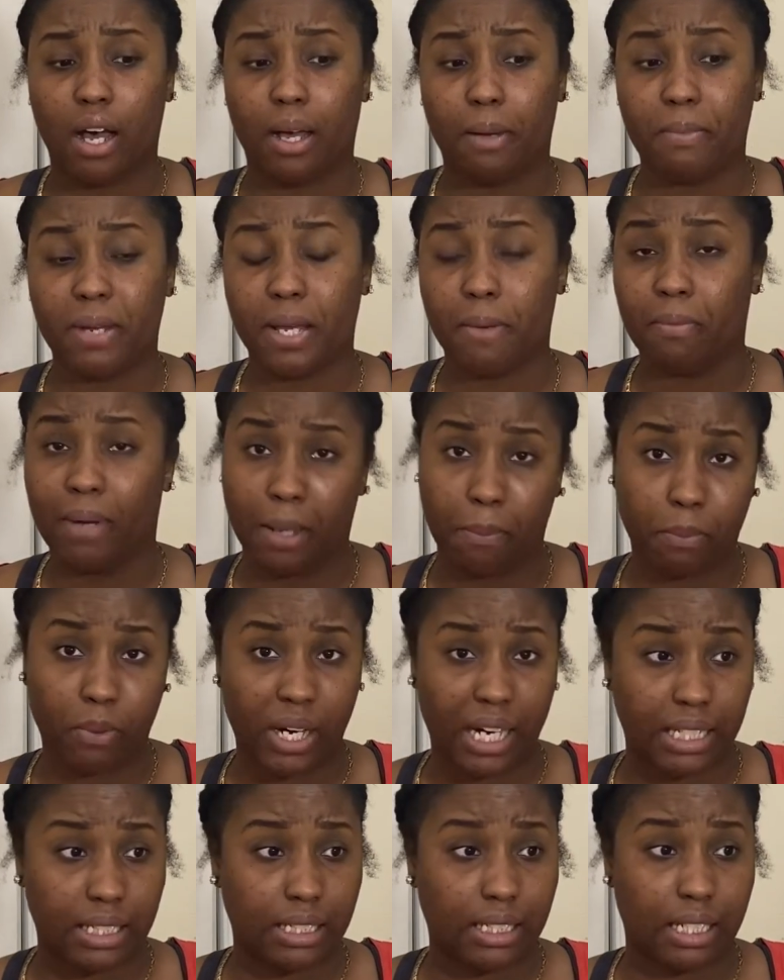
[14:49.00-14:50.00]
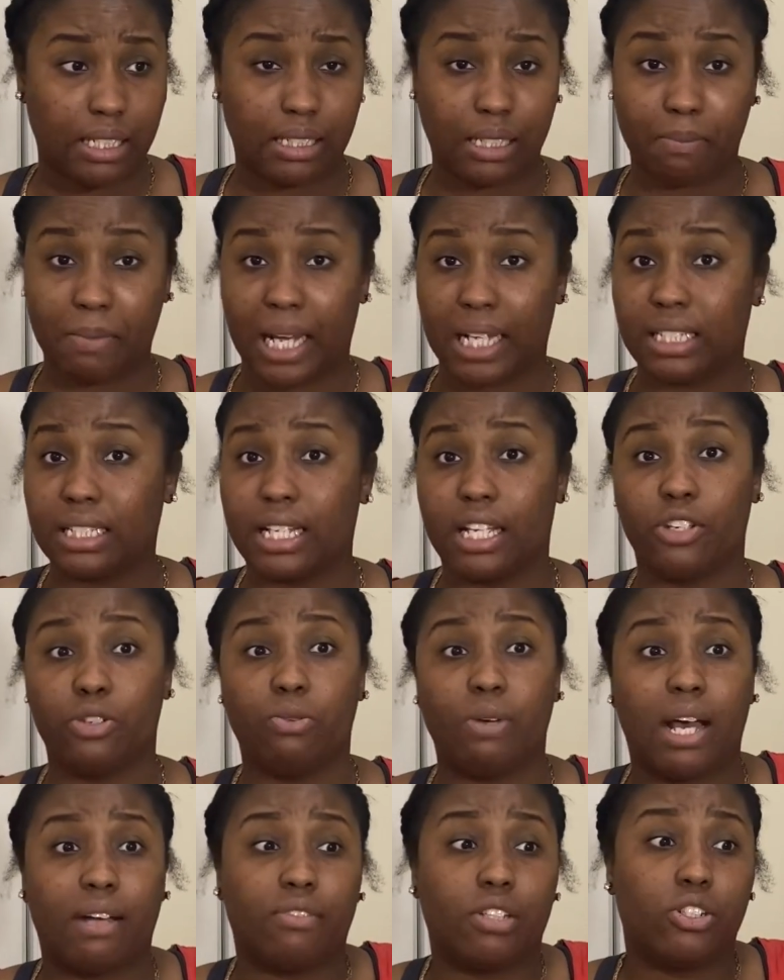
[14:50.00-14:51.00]
In my process, I'm not saying you
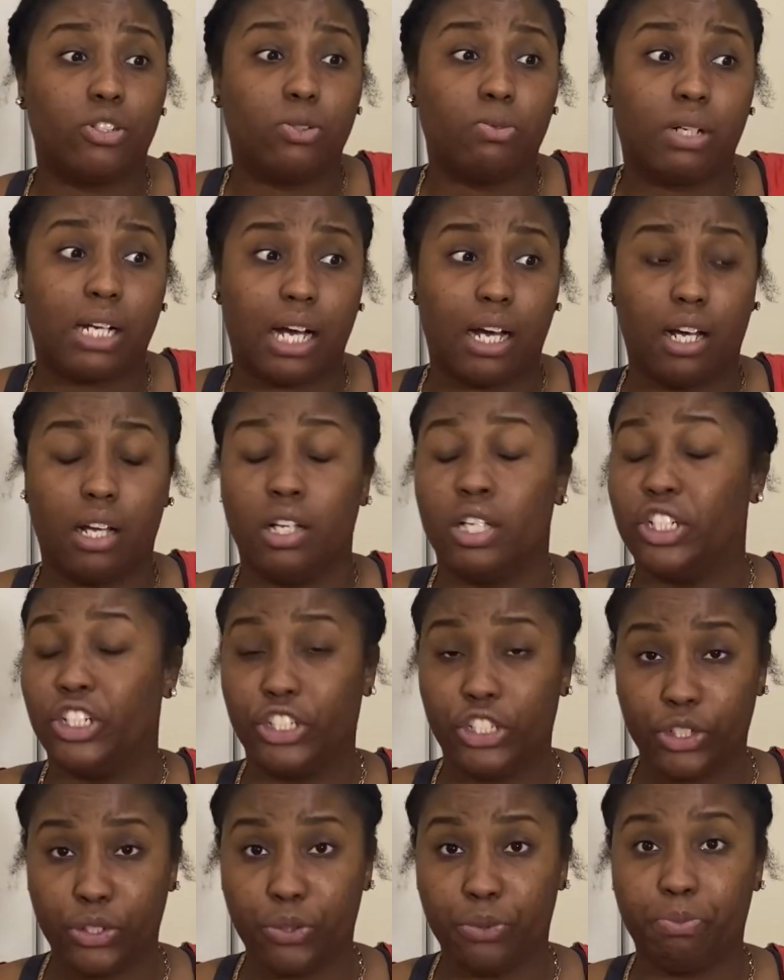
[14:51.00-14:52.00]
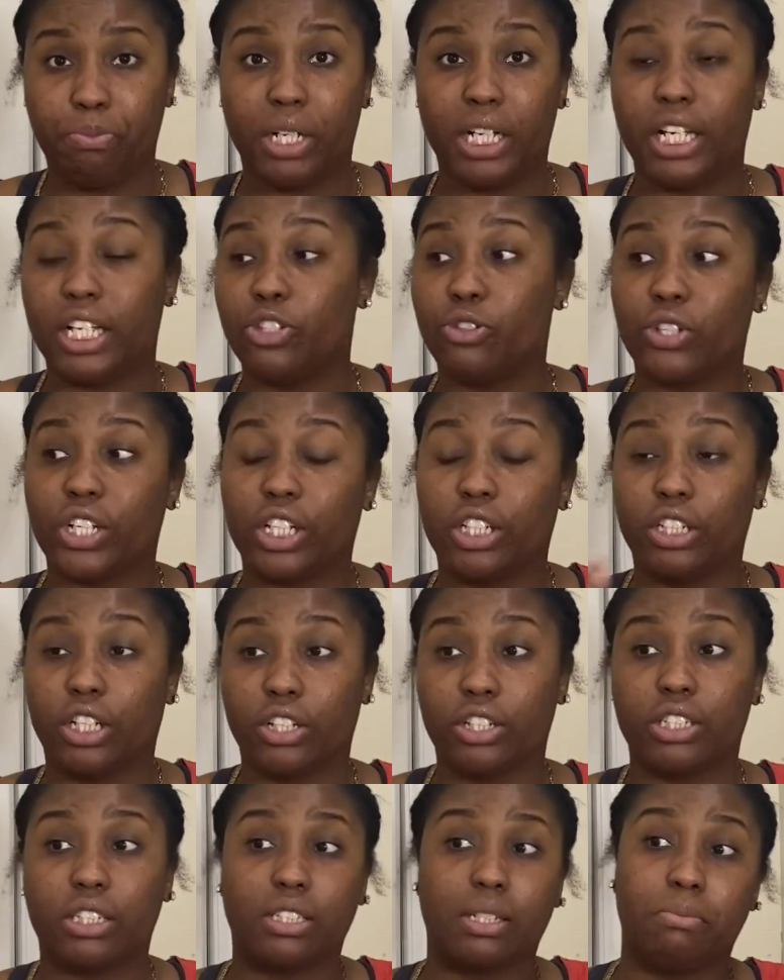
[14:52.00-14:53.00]
have to do what I do, but you can
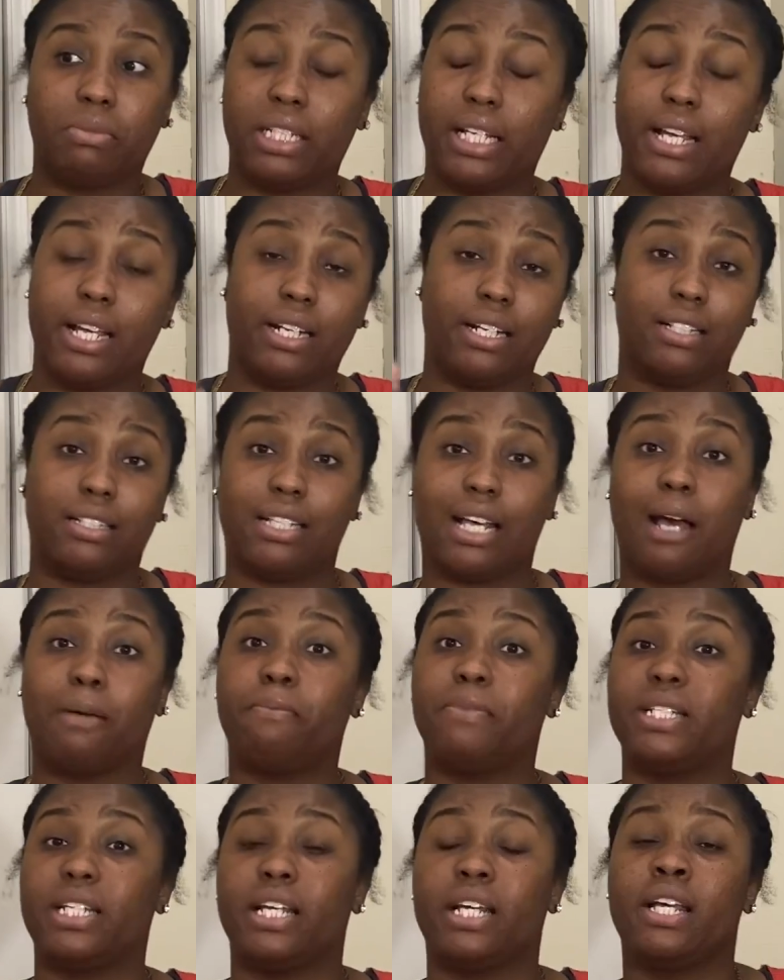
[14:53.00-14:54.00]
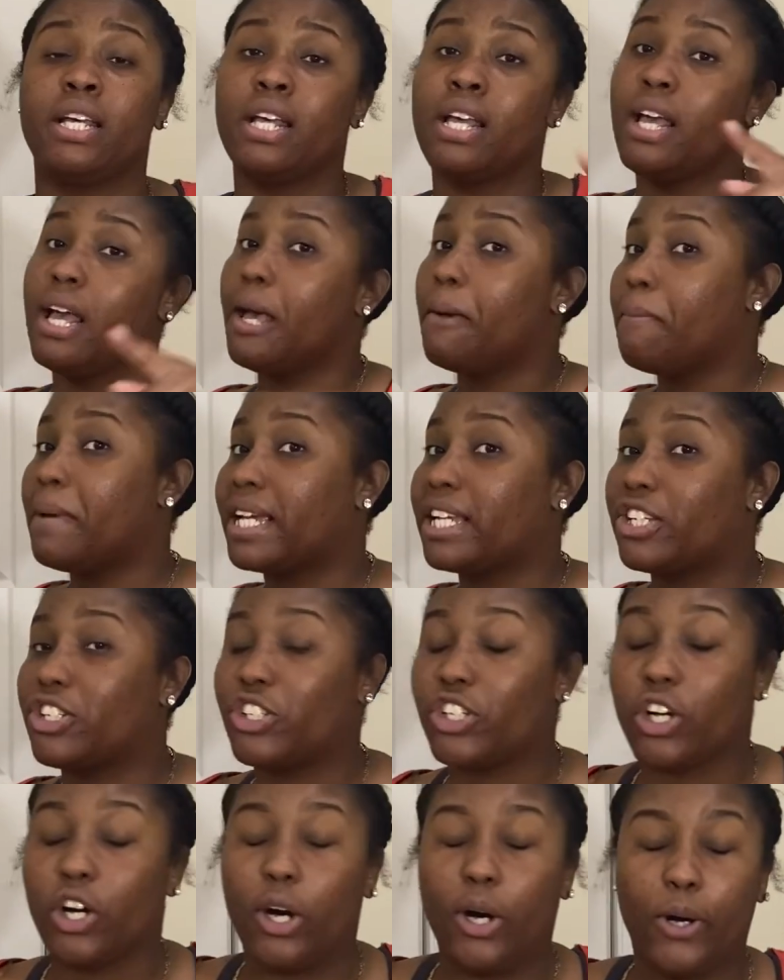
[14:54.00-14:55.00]
learn something and adapt it and make it
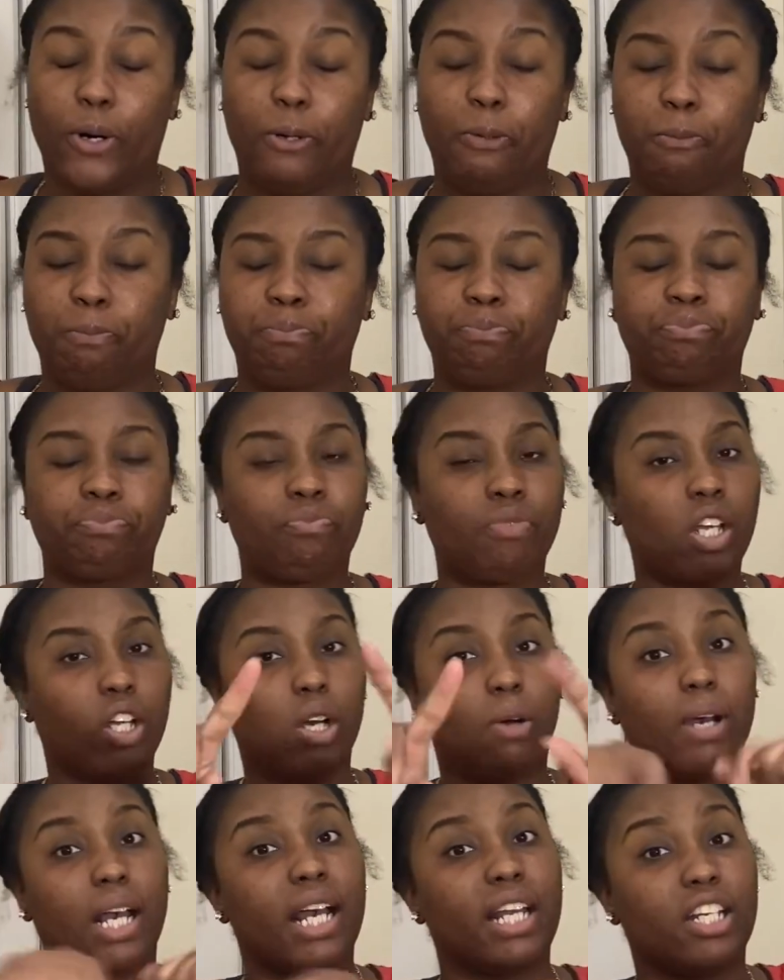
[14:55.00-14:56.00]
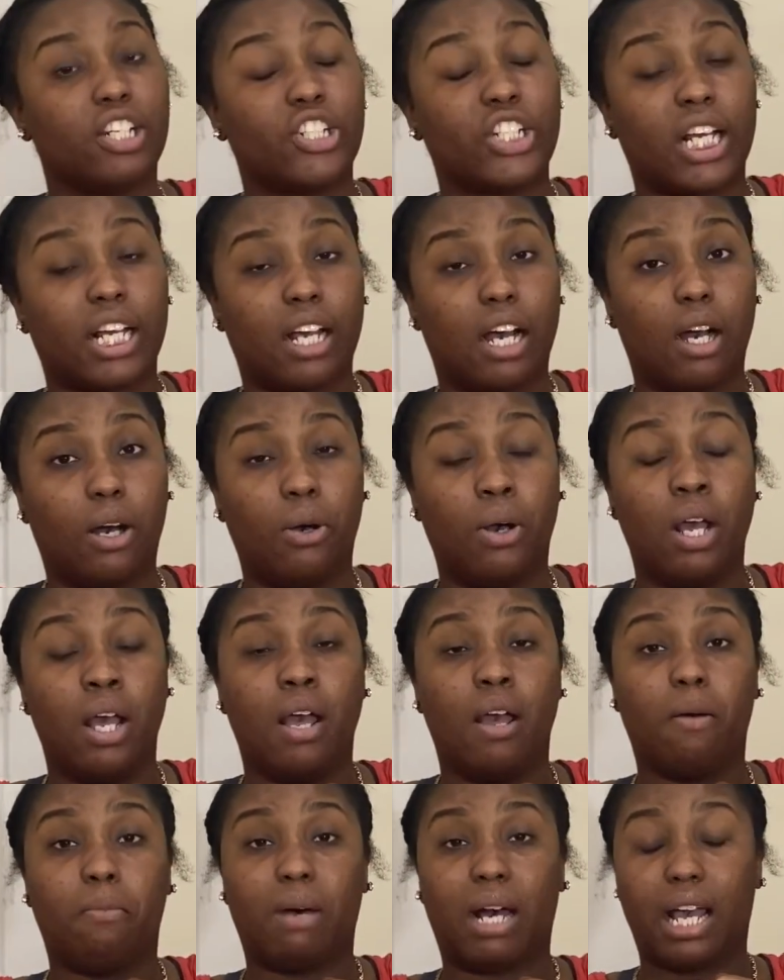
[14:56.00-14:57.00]
your own. Go ahead and check out
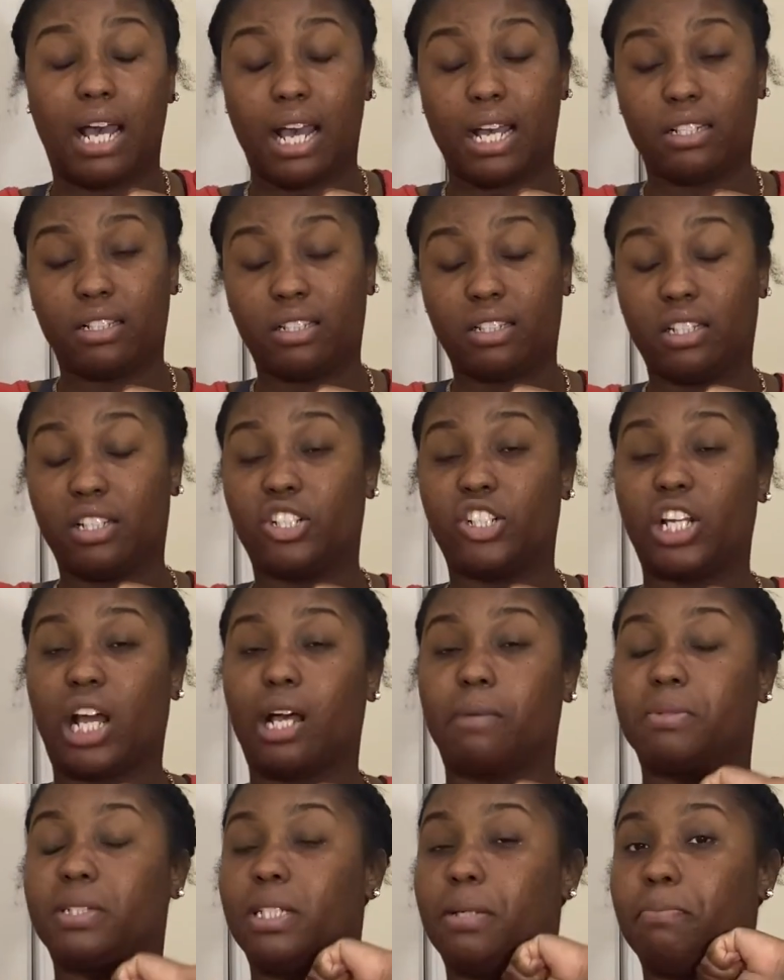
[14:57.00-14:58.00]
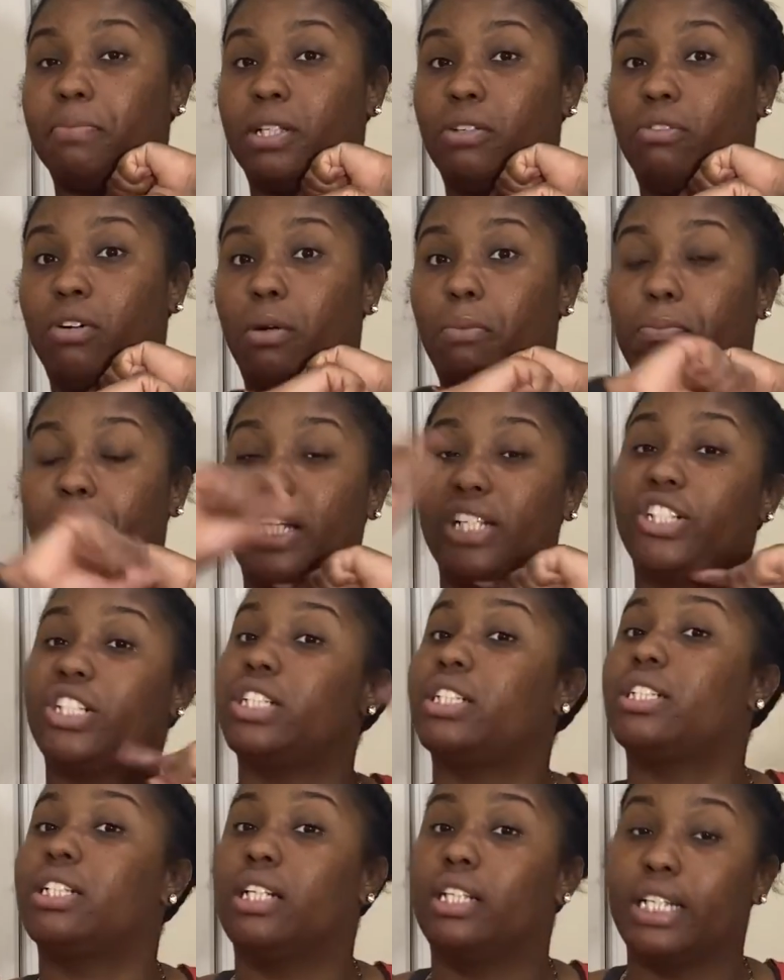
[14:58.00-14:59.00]
my Etsy shop, Simply Real
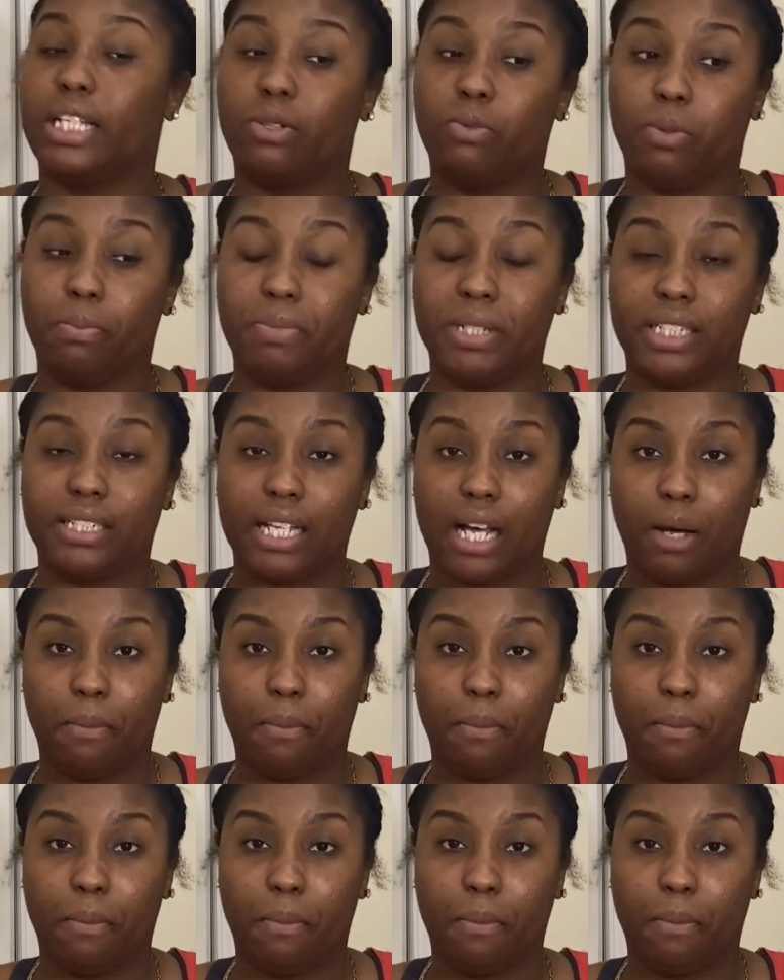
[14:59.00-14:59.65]
Budgets. The link will be down